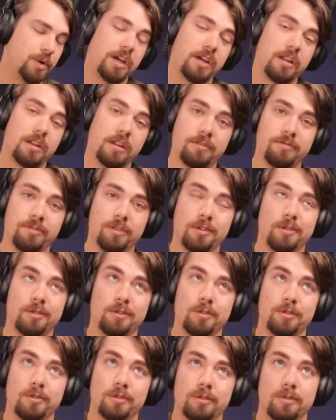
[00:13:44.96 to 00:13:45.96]
if
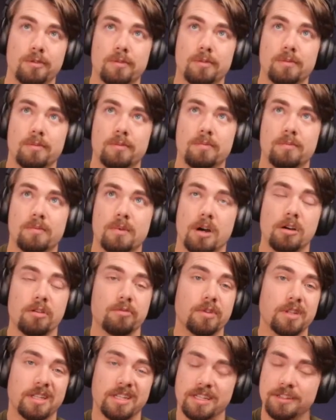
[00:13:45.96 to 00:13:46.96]
you
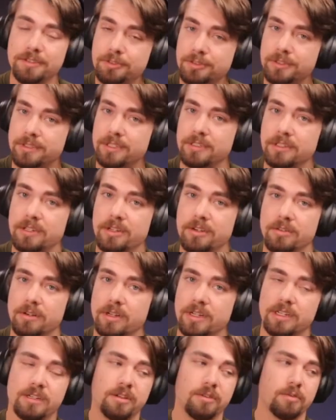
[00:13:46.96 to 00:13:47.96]
aren't really interested in
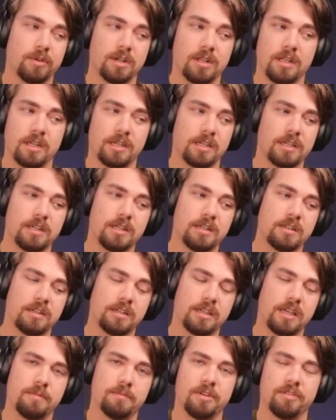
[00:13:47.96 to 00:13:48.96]
coding and you want to like get into
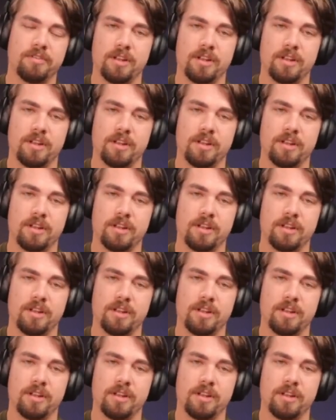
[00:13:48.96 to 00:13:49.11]
game